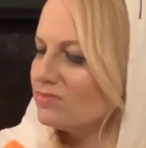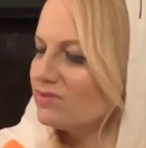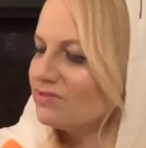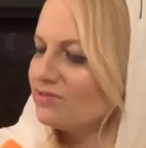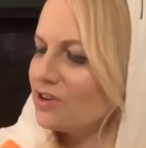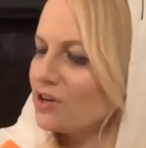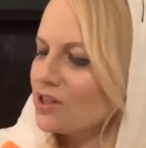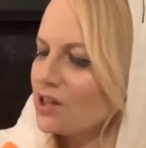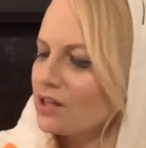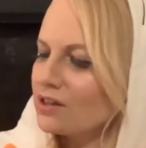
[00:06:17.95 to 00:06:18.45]

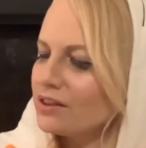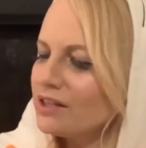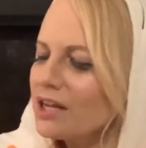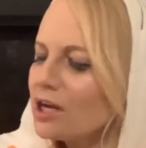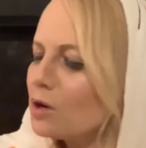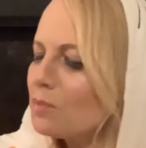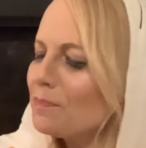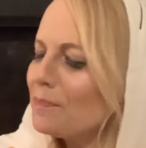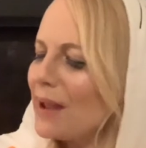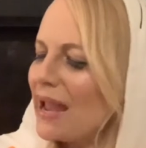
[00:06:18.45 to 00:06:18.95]
For the
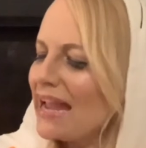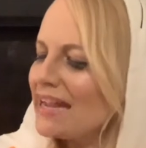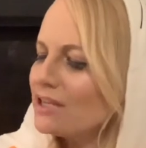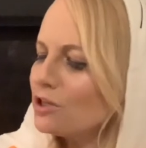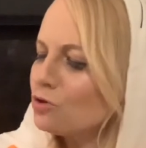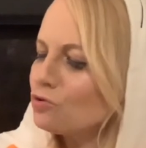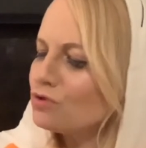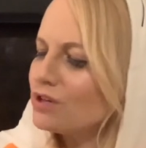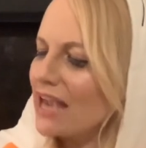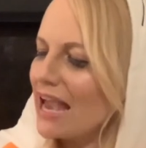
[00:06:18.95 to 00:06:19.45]
little pay
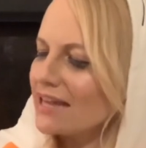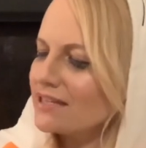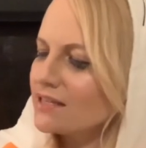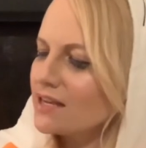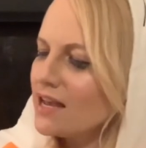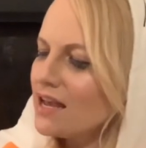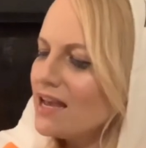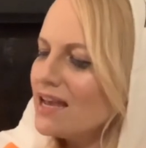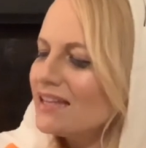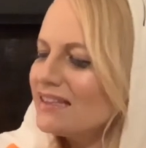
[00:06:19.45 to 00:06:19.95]
you get,
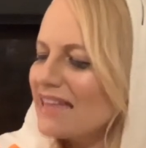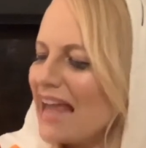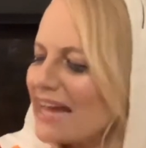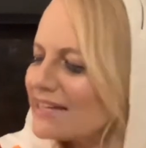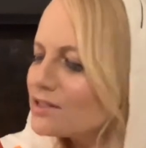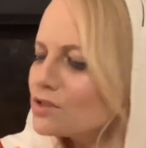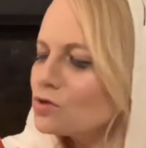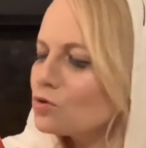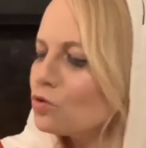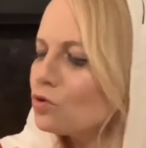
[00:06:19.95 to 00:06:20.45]

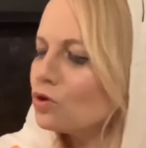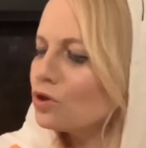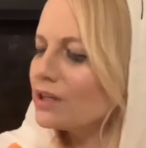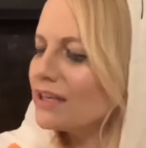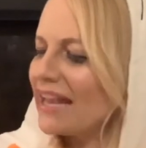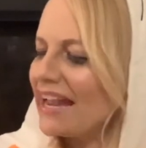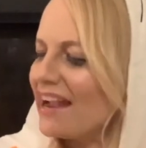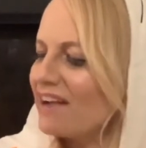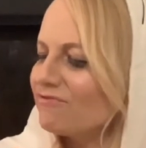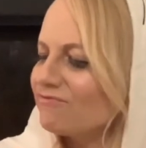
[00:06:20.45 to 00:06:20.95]
that school
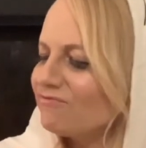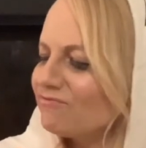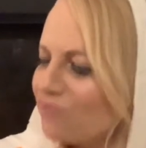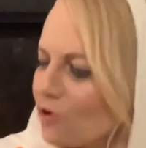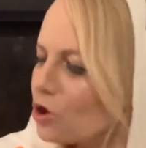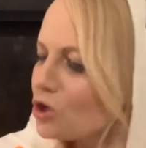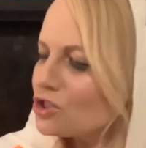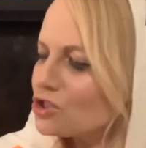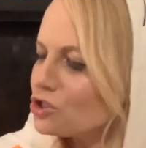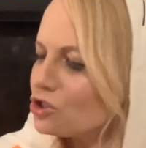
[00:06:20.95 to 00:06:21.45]
can't
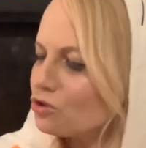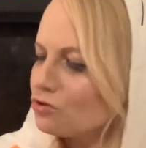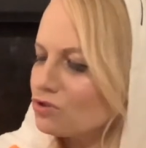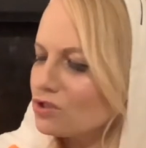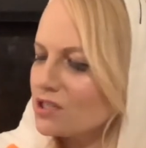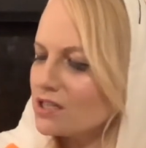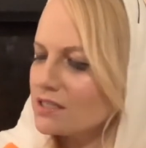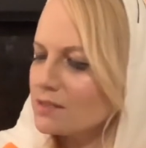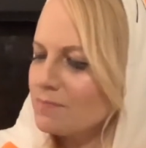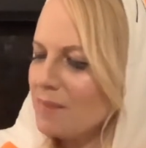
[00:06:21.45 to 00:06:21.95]
force you
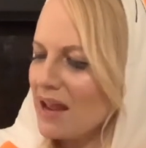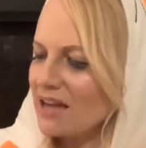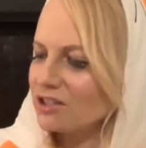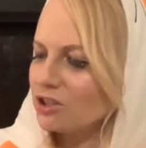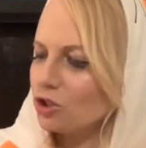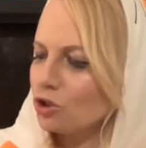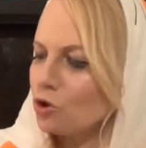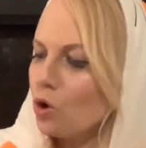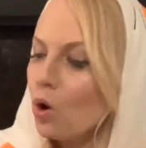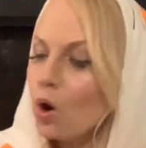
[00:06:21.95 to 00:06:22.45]
to
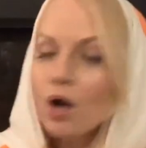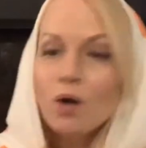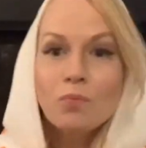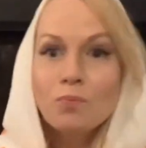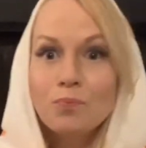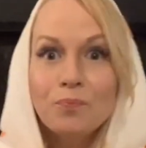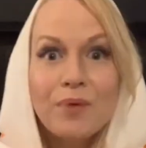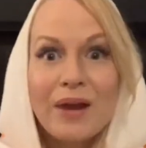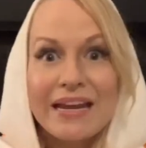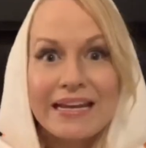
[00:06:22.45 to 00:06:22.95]
spend your
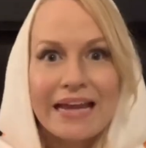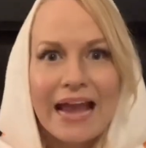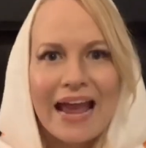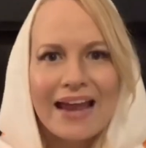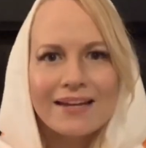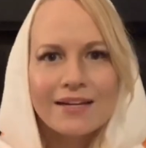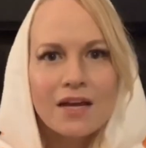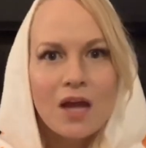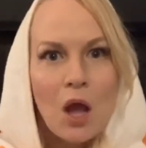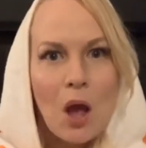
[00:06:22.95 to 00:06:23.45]

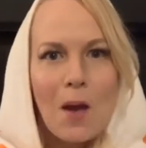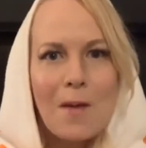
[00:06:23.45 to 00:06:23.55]
weekend